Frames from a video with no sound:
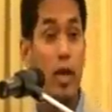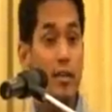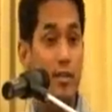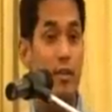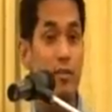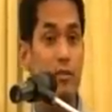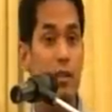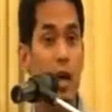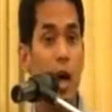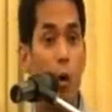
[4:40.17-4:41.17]

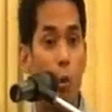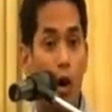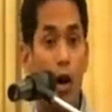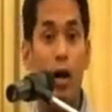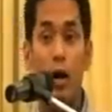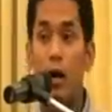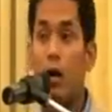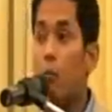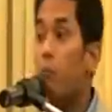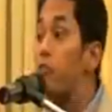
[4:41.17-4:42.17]
cases were